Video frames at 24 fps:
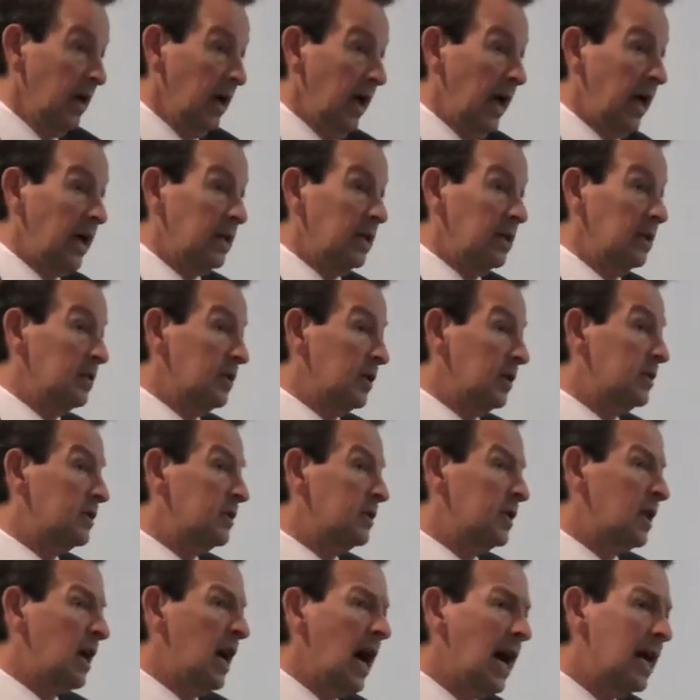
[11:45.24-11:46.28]
And
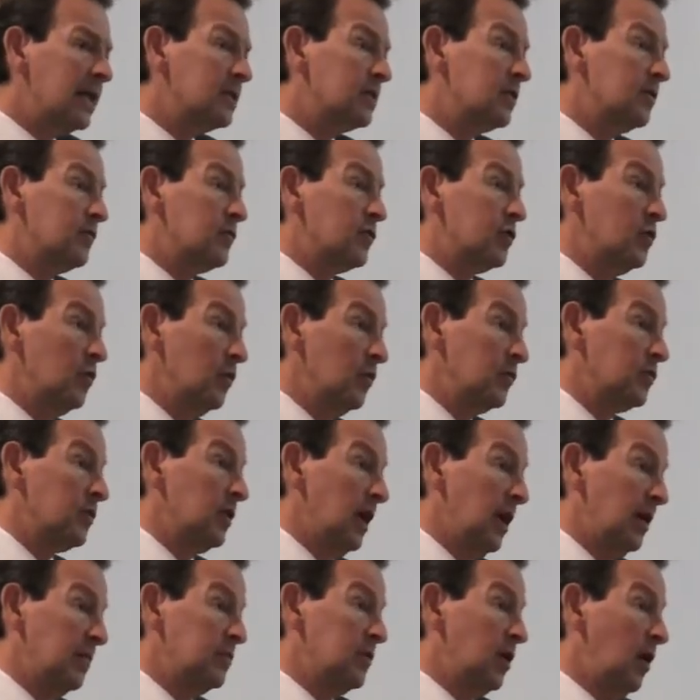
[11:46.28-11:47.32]
the kinds of schools that
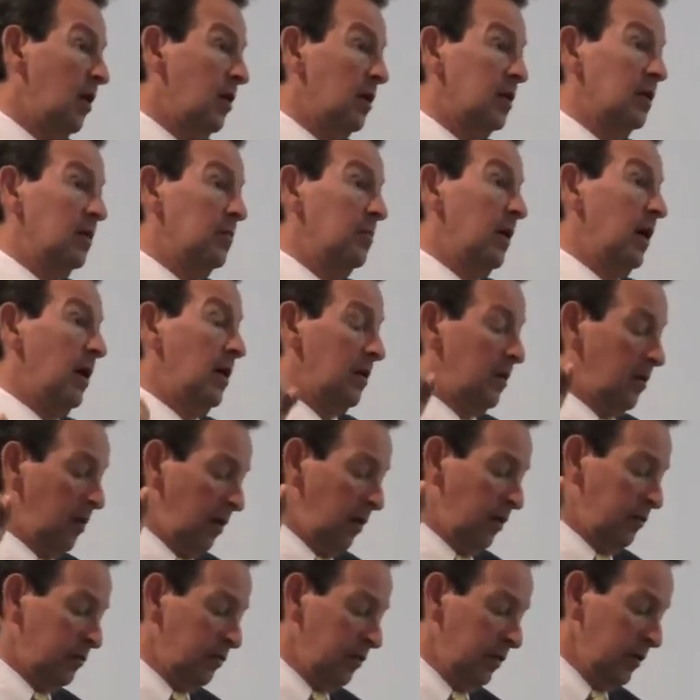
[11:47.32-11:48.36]
I'm talking about
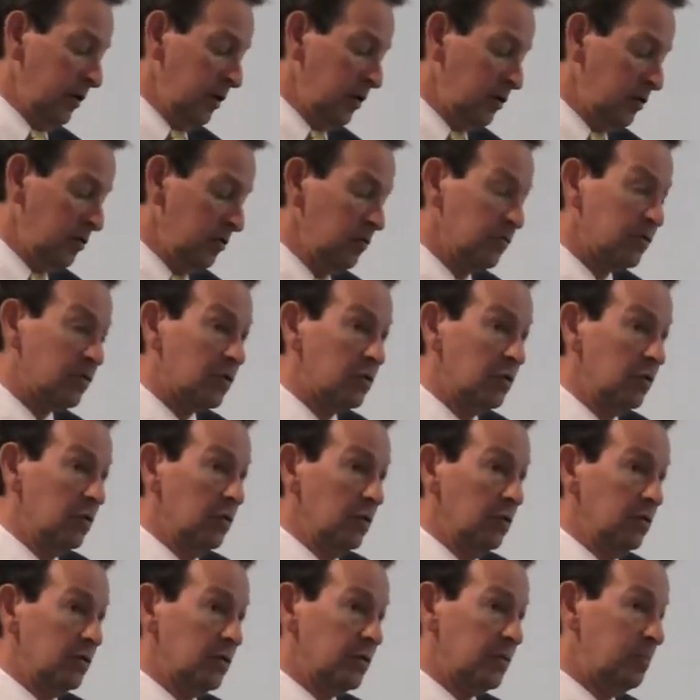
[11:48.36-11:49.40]
are traditional
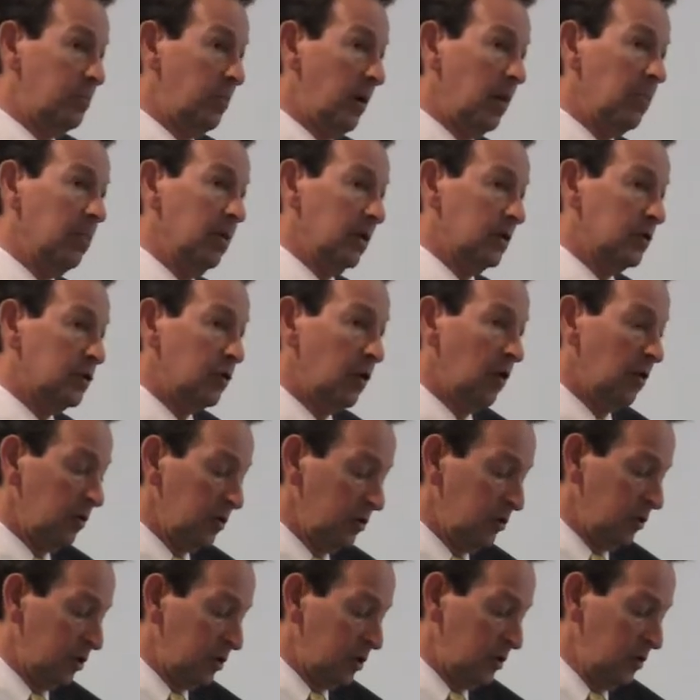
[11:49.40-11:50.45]
schools, public
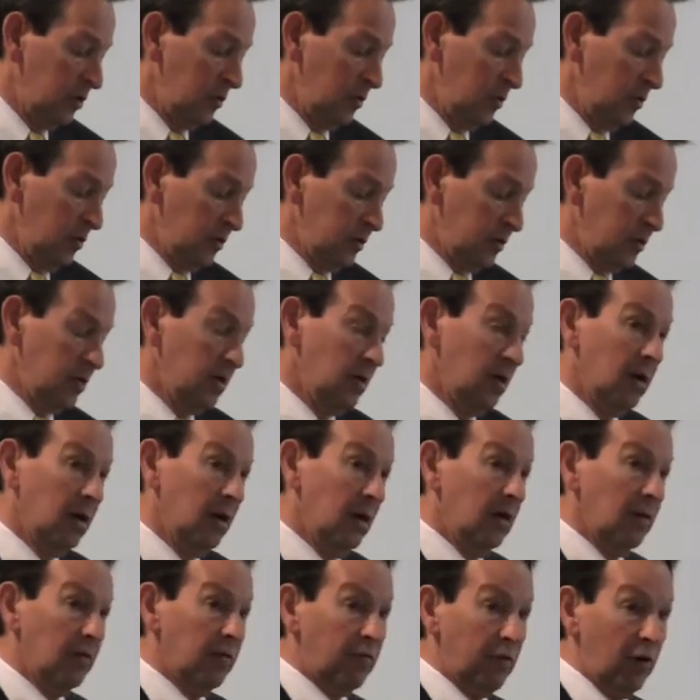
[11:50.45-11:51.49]
charter schools,
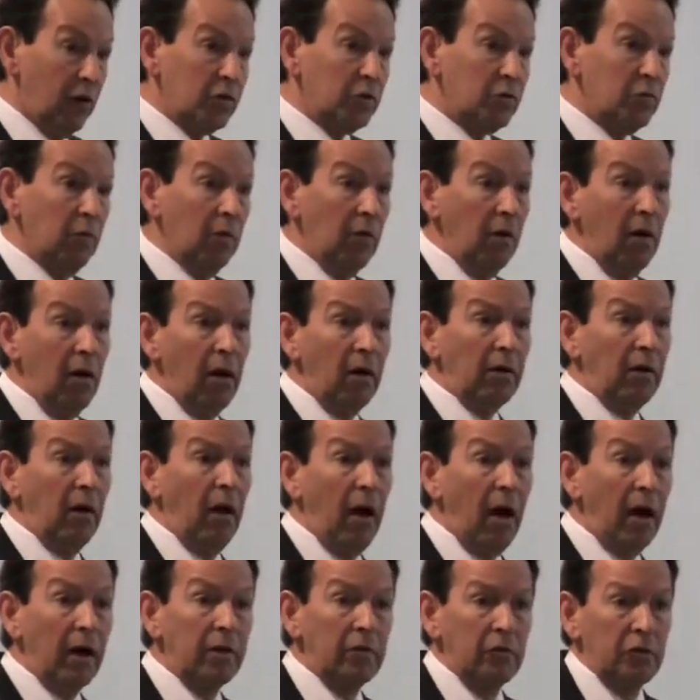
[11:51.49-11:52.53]
virtual
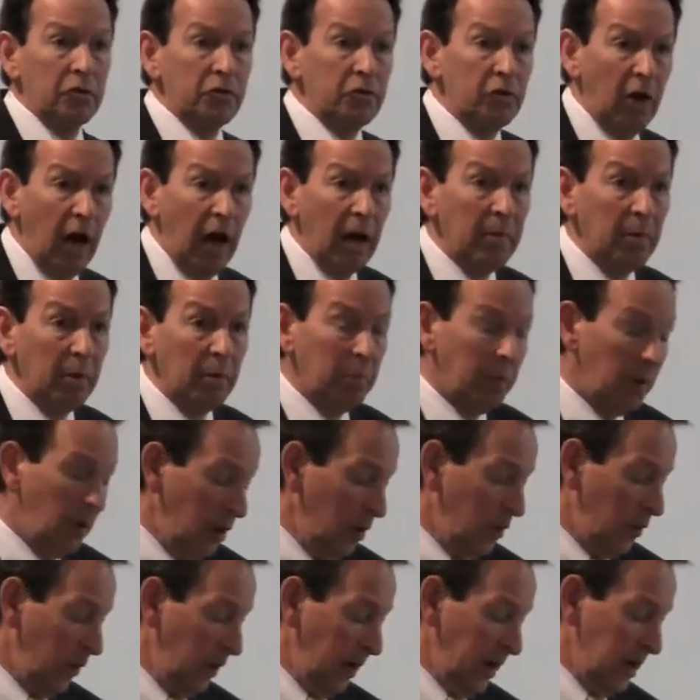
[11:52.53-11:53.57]
online or cyber
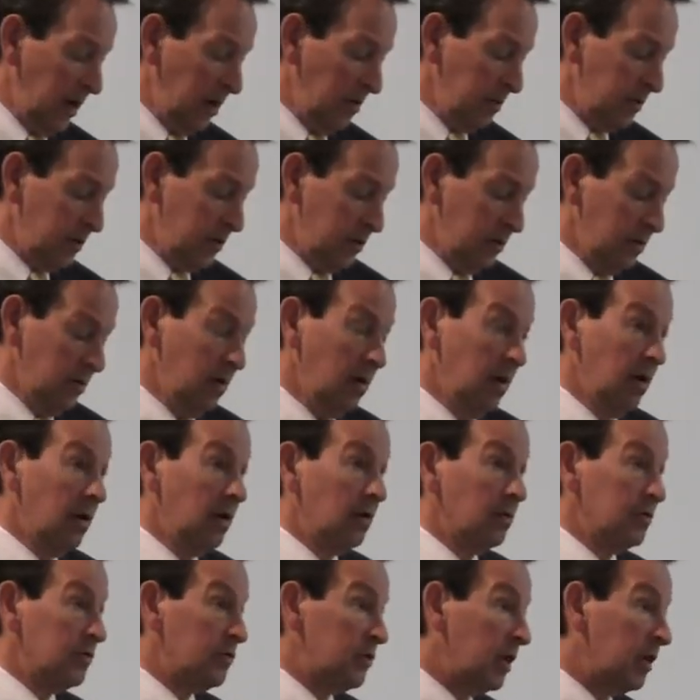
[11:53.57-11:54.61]
programs,
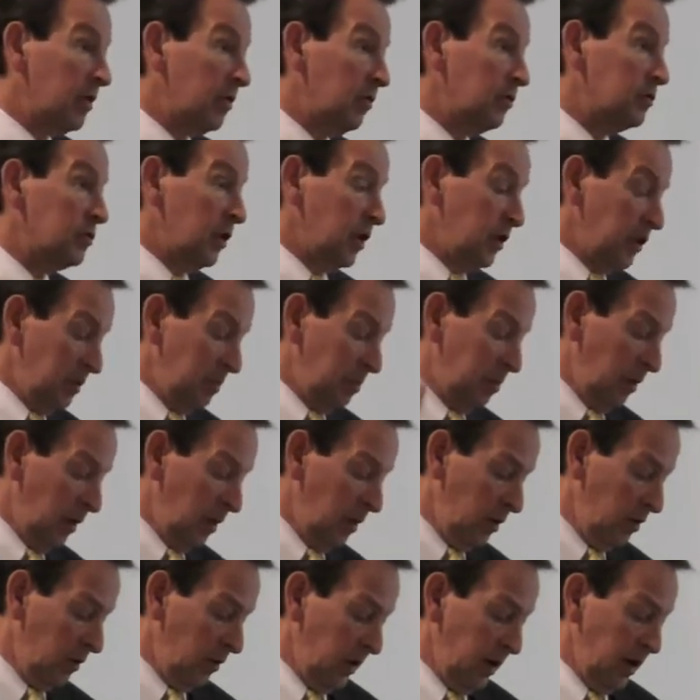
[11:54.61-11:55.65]
single gender
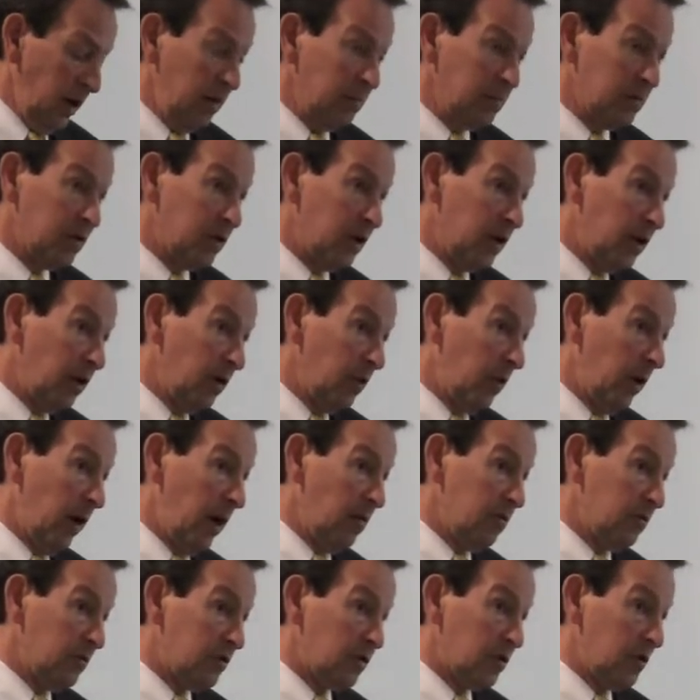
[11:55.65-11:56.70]
programs,
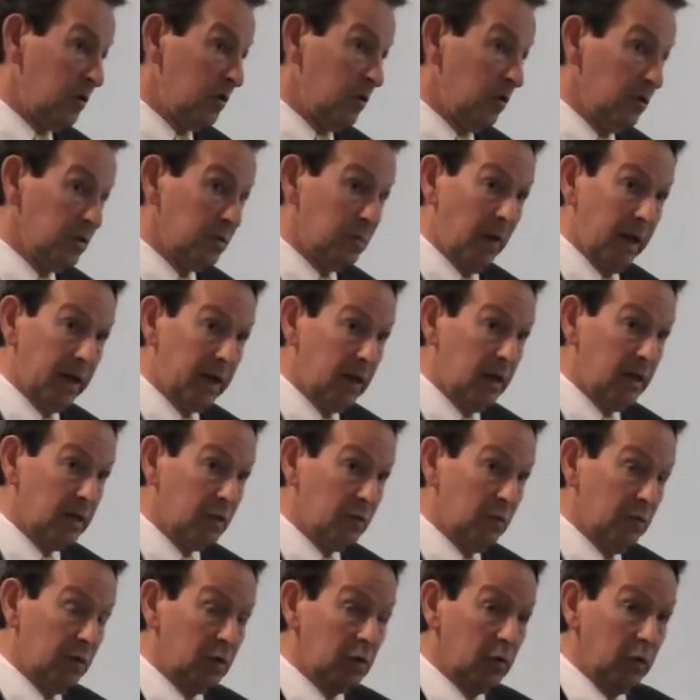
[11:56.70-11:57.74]
year-round schools. My kids
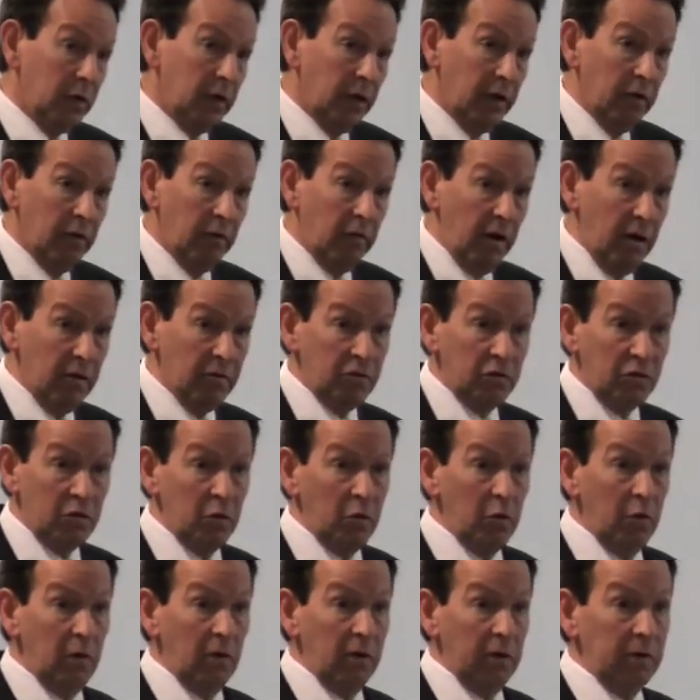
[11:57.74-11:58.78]
went to a year-round
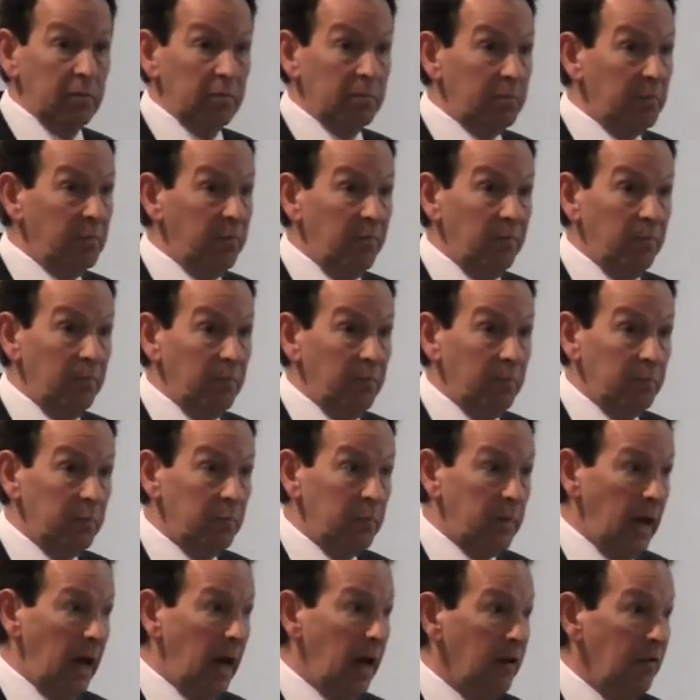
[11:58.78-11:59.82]
school in
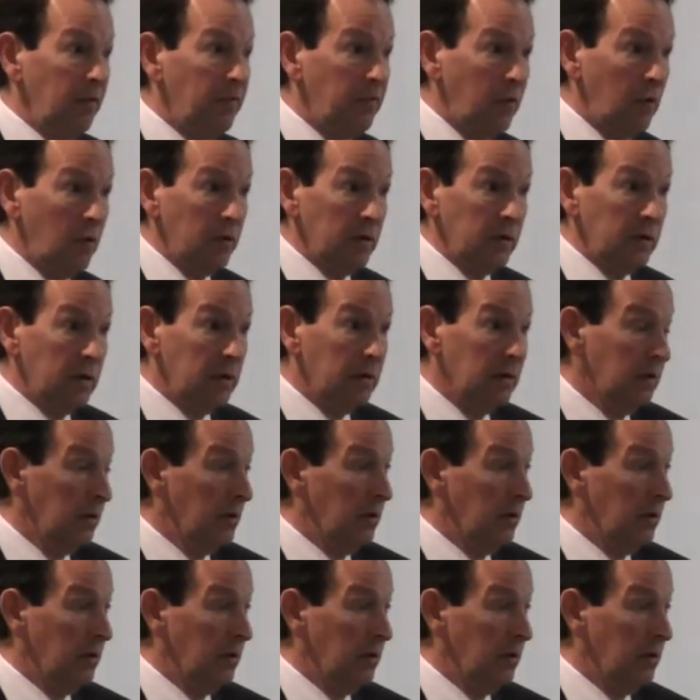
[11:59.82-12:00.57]
California.